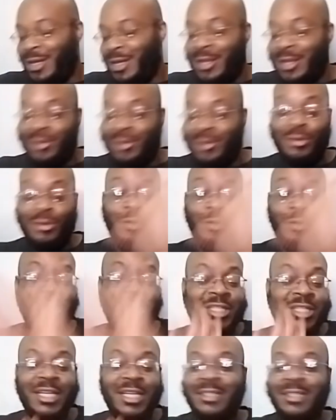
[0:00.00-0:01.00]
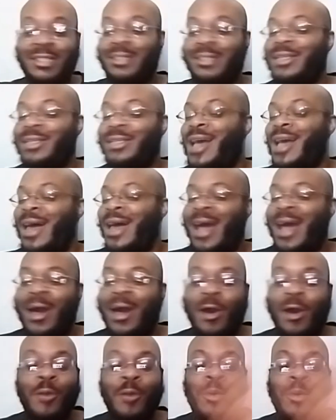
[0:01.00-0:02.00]
Lord Jesus, I
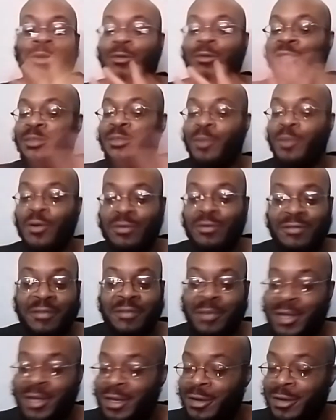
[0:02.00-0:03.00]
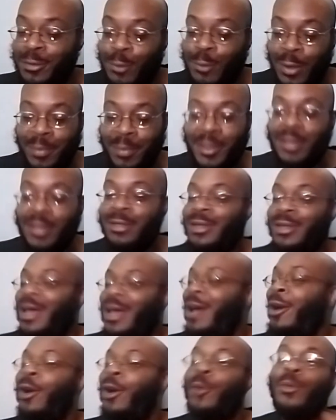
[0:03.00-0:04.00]
don't want no smoke from none of the women.
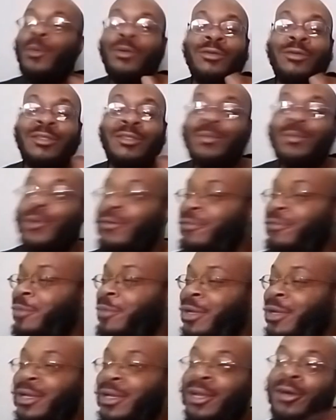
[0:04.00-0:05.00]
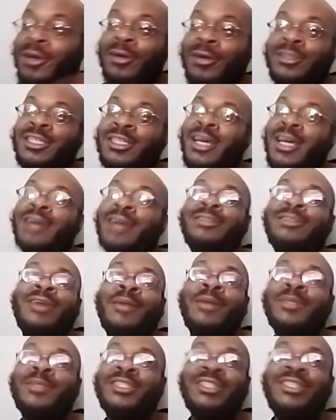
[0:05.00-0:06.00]
I don't want no smoke from none of y'all, child. So
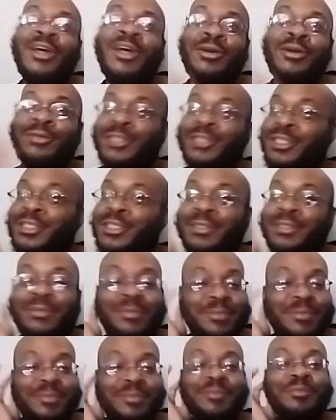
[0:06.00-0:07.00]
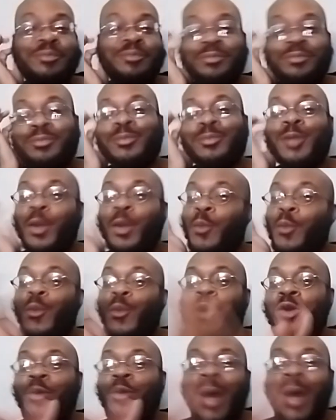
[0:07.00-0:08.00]
I'ma just Hirsch.
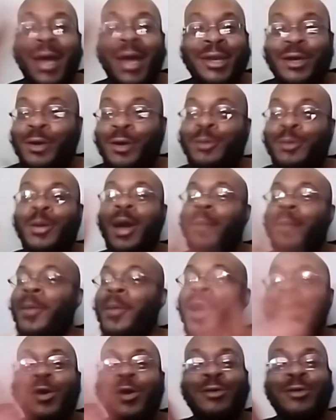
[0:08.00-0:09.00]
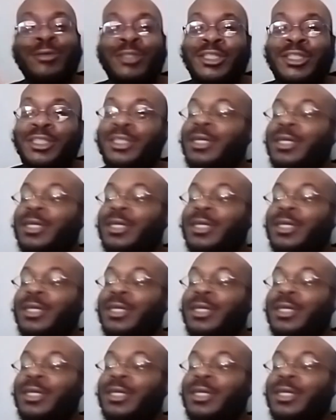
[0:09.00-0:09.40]
What do I know? I'm a Hirsch.